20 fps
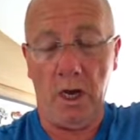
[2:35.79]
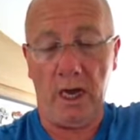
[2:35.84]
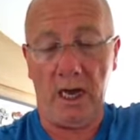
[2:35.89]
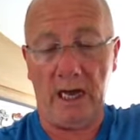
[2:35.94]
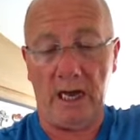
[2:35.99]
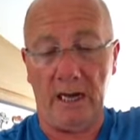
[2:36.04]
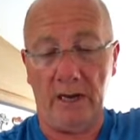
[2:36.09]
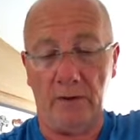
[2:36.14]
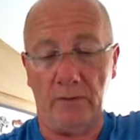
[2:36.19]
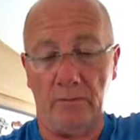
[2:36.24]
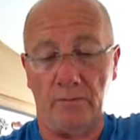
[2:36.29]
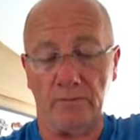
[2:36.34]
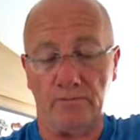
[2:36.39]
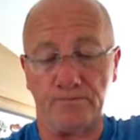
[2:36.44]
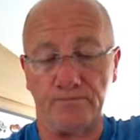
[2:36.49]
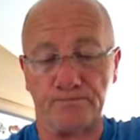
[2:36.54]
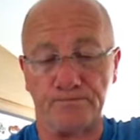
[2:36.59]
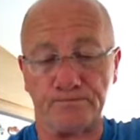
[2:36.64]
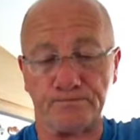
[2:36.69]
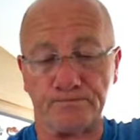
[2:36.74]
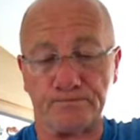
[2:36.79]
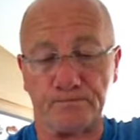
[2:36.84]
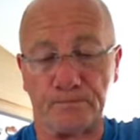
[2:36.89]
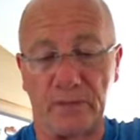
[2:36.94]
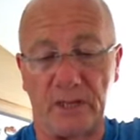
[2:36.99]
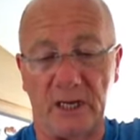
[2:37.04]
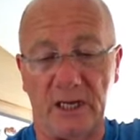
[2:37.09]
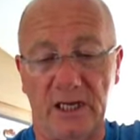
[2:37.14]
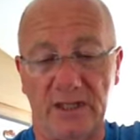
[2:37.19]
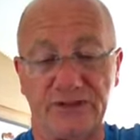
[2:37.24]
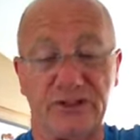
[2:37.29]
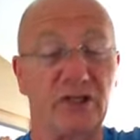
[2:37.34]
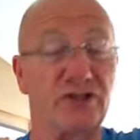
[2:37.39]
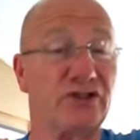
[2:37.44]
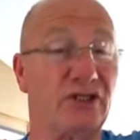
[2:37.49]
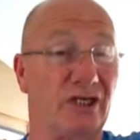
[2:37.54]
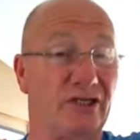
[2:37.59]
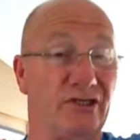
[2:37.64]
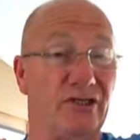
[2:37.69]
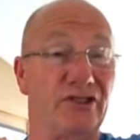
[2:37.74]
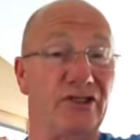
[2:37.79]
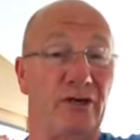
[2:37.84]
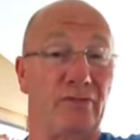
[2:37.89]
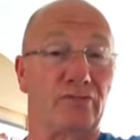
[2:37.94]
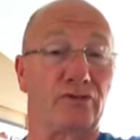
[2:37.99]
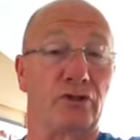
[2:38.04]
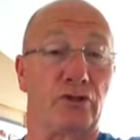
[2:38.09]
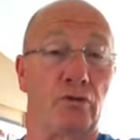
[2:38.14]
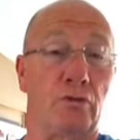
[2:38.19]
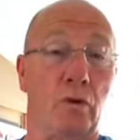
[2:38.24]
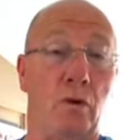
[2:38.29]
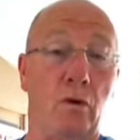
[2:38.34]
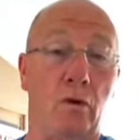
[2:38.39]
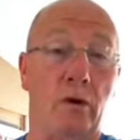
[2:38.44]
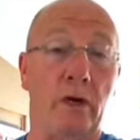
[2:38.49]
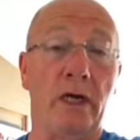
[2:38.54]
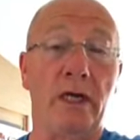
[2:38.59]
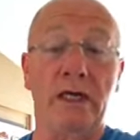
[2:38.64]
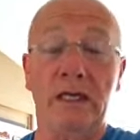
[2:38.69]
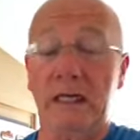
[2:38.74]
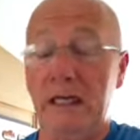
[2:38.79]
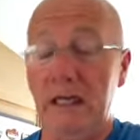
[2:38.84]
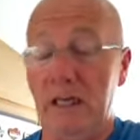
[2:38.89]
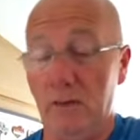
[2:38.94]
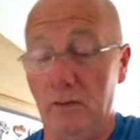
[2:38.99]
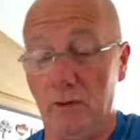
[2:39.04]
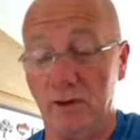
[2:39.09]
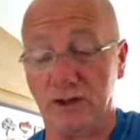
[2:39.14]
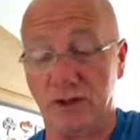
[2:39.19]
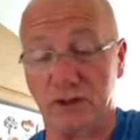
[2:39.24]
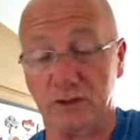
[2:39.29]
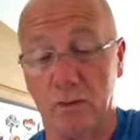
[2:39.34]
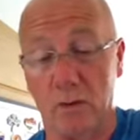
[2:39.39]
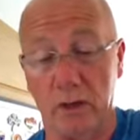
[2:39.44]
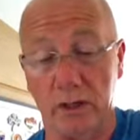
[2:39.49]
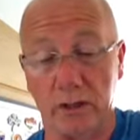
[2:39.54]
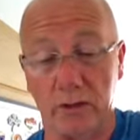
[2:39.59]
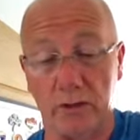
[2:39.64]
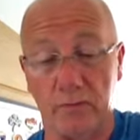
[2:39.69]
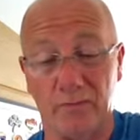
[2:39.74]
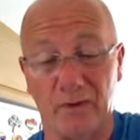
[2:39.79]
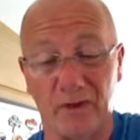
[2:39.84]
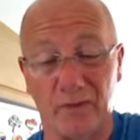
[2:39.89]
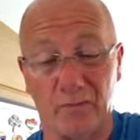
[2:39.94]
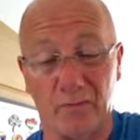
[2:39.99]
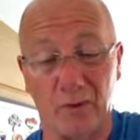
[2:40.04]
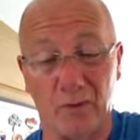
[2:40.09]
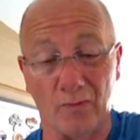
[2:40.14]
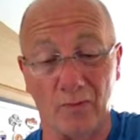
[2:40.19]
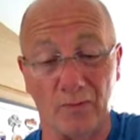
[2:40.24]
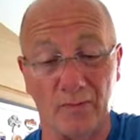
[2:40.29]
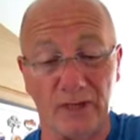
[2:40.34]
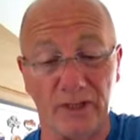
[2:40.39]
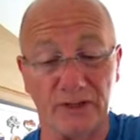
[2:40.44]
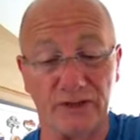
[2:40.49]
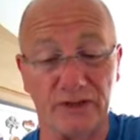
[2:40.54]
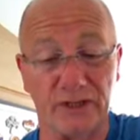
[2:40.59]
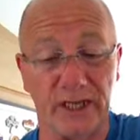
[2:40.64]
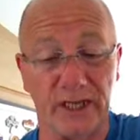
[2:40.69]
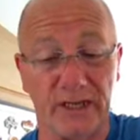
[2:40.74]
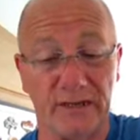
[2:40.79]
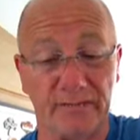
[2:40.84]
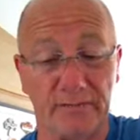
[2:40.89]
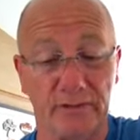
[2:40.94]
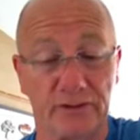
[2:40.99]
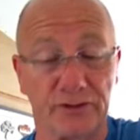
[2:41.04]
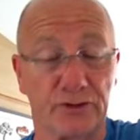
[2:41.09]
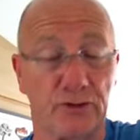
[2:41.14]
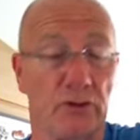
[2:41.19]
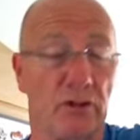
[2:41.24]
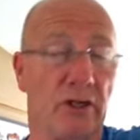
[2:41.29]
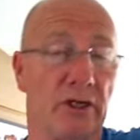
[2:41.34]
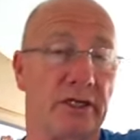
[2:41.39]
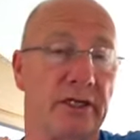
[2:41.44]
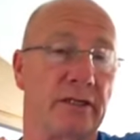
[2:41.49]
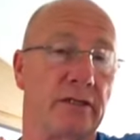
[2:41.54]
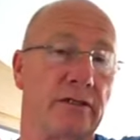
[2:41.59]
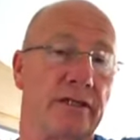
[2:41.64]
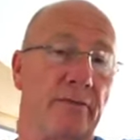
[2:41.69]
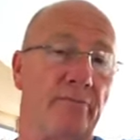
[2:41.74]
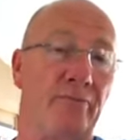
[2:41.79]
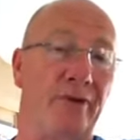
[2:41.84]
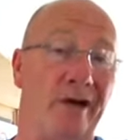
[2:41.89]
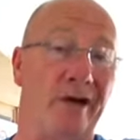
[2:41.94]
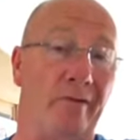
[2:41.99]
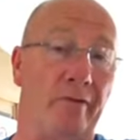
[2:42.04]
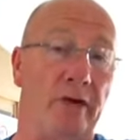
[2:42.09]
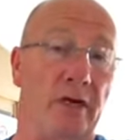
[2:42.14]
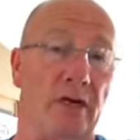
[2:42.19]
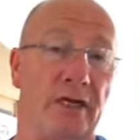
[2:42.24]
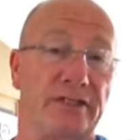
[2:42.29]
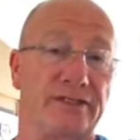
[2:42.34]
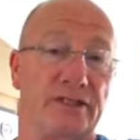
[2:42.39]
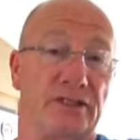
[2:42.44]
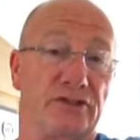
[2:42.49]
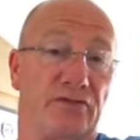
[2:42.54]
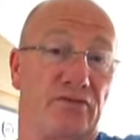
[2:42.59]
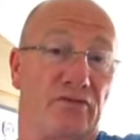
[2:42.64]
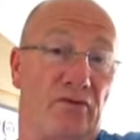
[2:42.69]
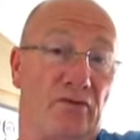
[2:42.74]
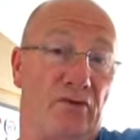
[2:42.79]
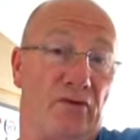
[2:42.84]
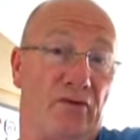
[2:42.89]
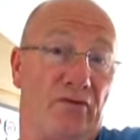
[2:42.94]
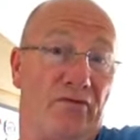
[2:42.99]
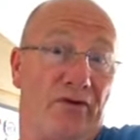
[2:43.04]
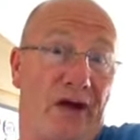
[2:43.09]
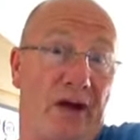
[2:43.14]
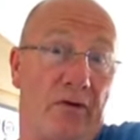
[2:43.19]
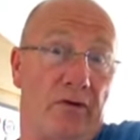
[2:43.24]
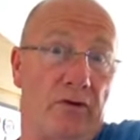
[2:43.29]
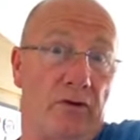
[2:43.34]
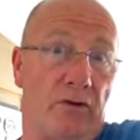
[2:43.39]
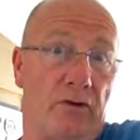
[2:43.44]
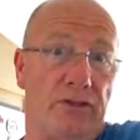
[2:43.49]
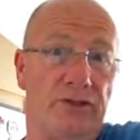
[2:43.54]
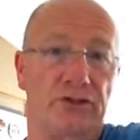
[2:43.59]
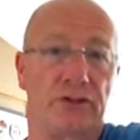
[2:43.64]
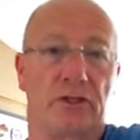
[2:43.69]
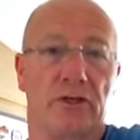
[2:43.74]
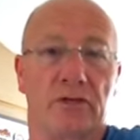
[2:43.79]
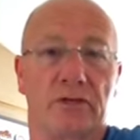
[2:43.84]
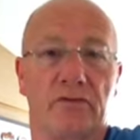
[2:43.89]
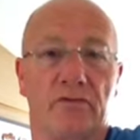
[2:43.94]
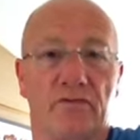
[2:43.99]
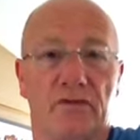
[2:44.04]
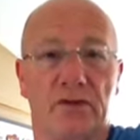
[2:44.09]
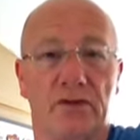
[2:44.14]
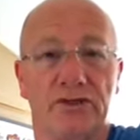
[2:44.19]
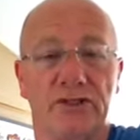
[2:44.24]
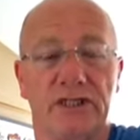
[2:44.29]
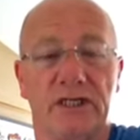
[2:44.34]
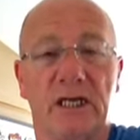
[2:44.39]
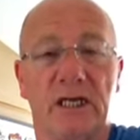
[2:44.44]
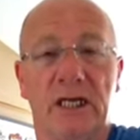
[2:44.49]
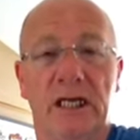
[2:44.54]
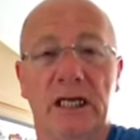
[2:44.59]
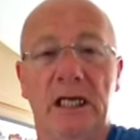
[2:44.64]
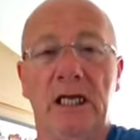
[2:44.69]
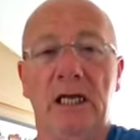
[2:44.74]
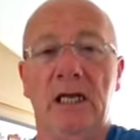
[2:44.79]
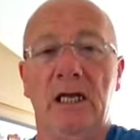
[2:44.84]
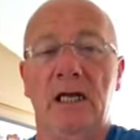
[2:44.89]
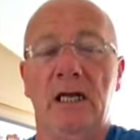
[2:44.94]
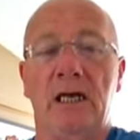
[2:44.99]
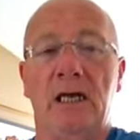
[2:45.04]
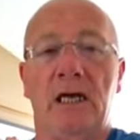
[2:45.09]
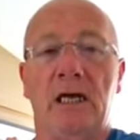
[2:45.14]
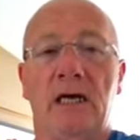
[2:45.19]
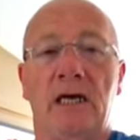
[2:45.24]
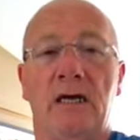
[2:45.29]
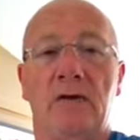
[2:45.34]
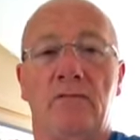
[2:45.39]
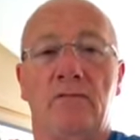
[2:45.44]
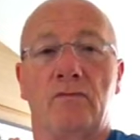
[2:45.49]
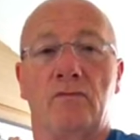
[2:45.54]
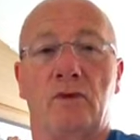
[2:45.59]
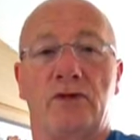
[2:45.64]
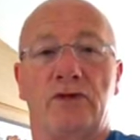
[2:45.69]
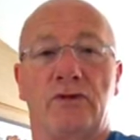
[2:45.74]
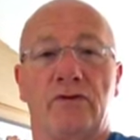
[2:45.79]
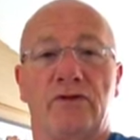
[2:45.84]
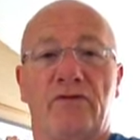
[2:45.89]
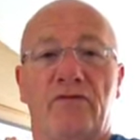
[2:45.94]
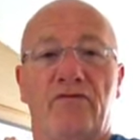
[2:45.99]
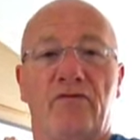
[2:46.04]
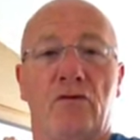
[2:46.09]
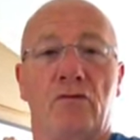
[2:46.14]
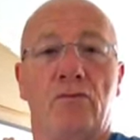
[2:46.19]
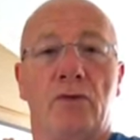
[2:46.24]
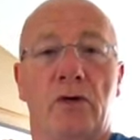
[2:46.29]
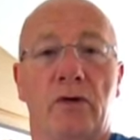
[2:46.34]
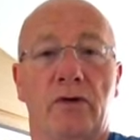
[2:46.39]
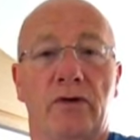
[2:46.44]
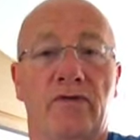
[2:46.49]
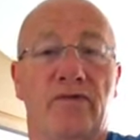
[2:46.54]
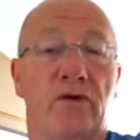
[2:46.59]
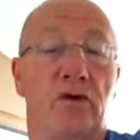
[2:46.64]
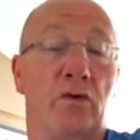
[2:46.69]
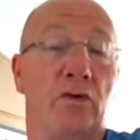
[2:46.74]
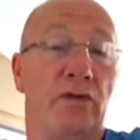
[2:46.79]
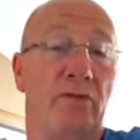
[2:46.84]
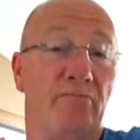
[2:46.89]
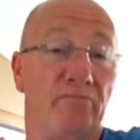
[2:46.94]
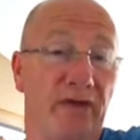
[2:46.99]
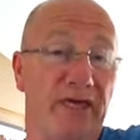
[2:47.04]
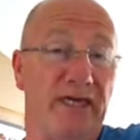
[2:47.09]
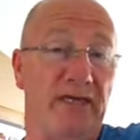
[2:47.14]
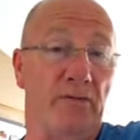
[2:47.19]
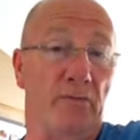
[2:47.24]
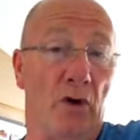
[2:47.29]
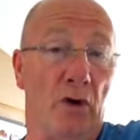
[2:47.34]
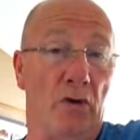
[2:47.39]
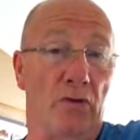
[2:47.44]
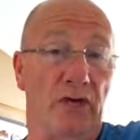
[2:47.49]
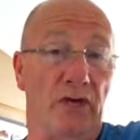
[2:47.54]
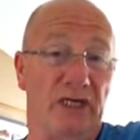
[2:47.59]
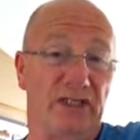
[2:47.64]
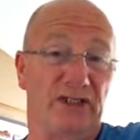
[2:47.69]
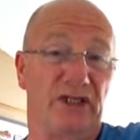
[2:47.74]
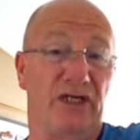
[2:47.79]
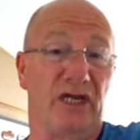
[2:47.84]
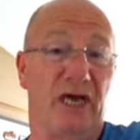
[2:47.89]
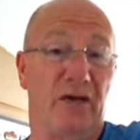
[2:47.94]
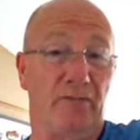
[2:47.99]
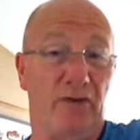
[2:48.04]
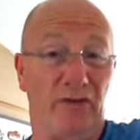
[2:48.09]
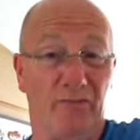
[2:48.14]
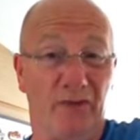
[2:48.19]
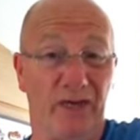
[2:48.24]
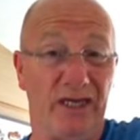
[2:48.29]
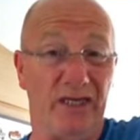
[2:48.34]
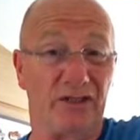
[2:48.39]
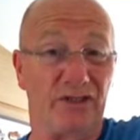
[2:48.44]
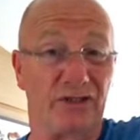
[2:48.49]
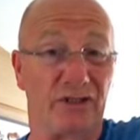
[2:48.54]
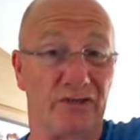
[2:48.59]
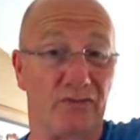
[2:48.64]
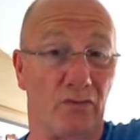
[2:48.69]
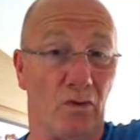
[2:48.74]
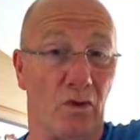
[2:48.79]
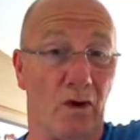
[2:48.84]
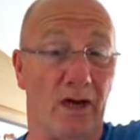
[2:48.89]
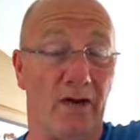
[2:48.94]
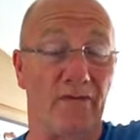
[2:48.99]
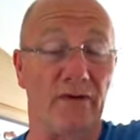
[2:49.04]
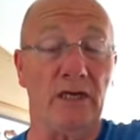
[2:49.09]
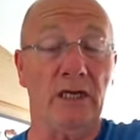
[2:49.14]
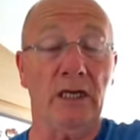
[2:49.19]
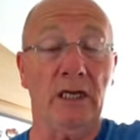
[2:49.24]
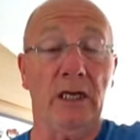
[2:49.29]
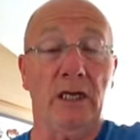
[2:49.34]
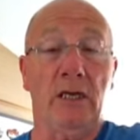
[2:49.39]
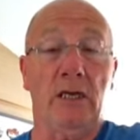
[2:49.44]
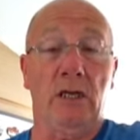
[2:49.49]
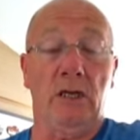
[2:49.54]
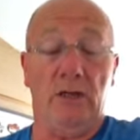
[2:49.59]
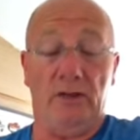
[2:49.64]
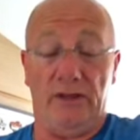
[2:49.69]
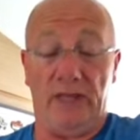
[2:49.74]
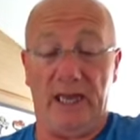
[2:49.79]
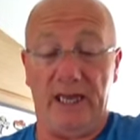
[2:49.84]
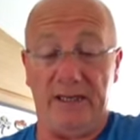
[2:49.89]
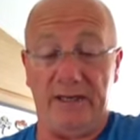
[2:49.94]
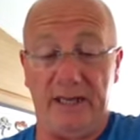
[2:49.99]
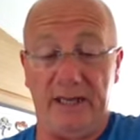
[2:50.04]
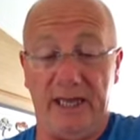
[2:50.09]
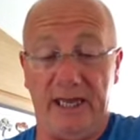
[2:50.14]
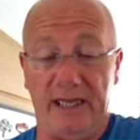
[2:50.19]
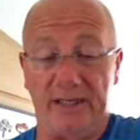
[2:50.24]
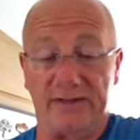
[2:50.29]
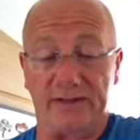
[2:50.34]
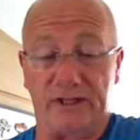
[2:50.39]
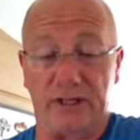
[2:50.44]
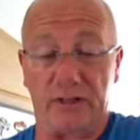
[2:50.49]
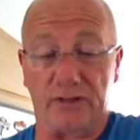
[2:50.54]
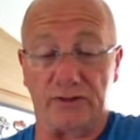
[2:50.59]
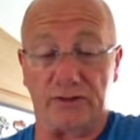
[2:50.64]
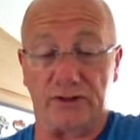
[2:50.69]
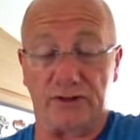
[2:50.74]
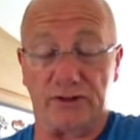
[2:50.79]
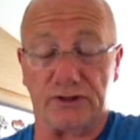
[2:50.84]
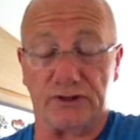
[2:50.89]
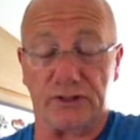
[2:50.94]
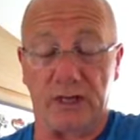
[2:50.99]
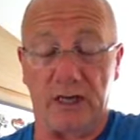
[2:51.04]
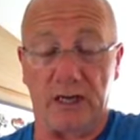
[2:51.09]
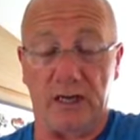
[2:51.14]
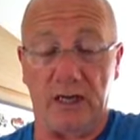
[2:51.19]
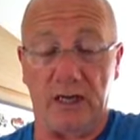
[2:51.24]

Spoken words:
It does tell you the temperature of the water, which is quite good. But the problem is, in sort of like the Imperial, it does for Fahrenheit. So you got to convert it. When you're in the foot mode, if you go in the meter mode, as in how many meters or whatever, then it does